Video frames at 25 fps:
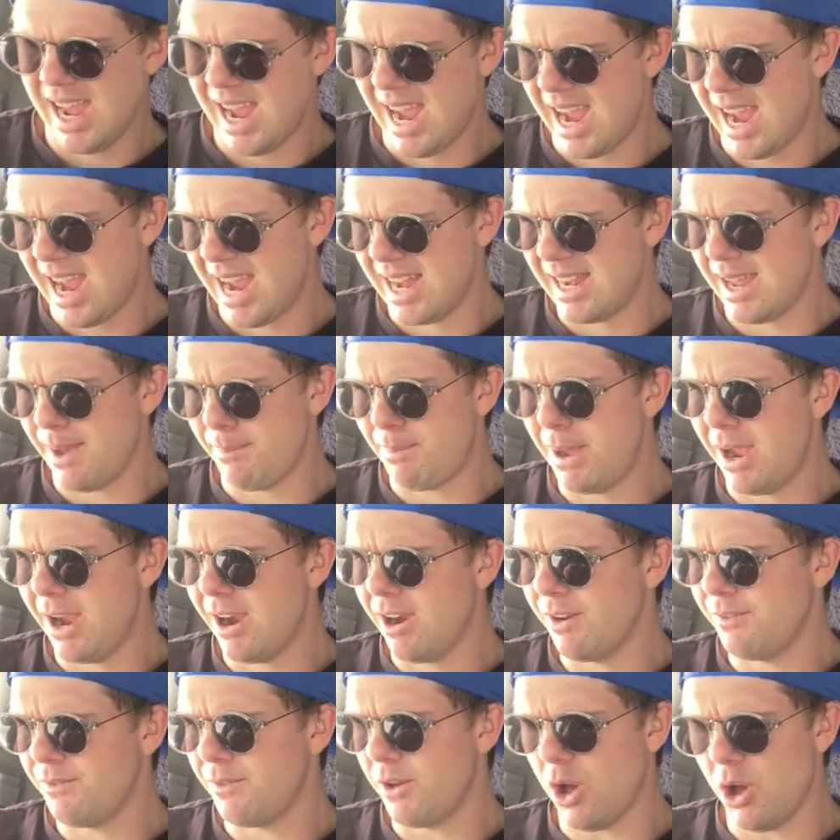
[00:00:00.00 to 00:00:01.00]
and a
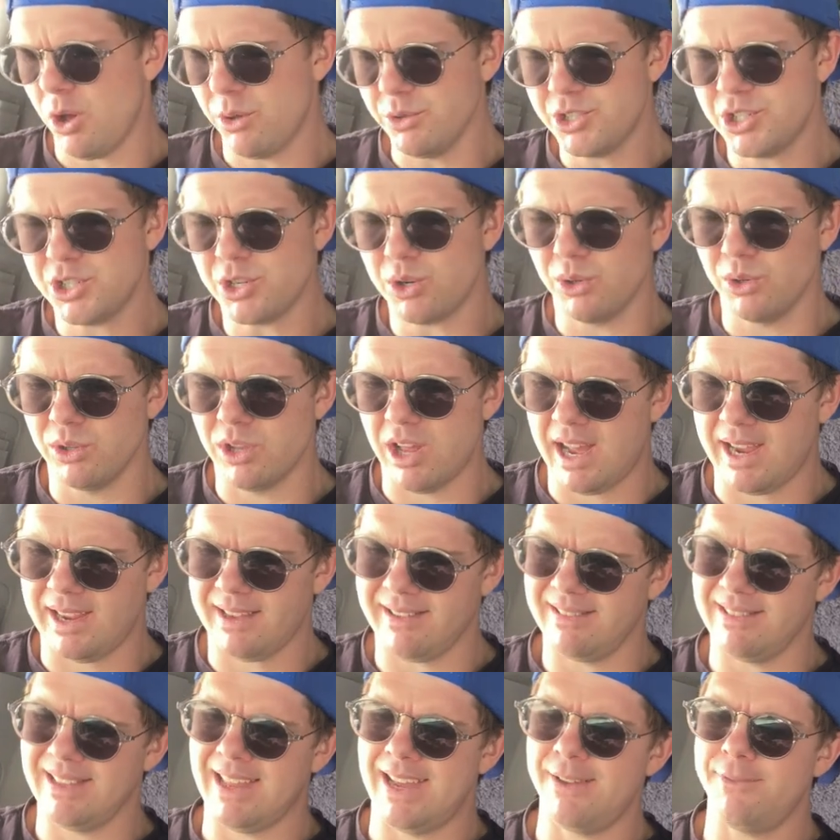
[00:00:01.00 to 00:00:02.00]
pair of old school
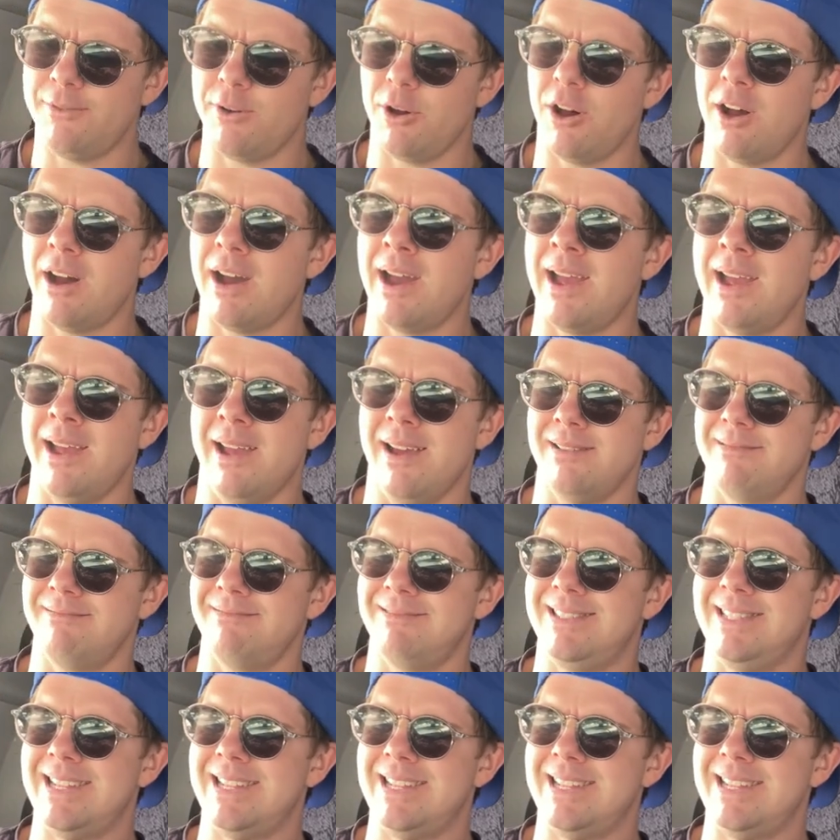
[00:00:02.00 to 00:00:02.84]
like Levi